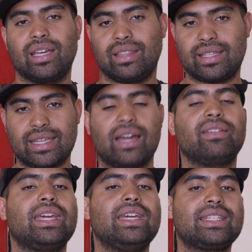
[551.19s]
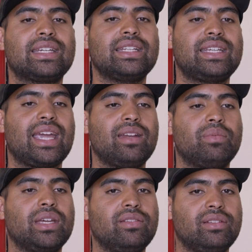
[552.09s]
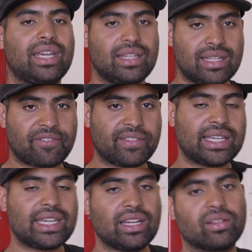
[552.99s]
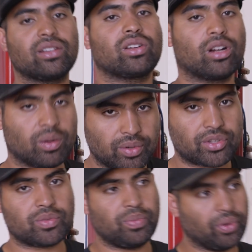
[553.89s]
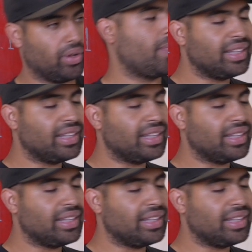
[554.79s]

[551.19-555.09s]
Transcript: the sound is contained, but you can definitely hear the turbo spool.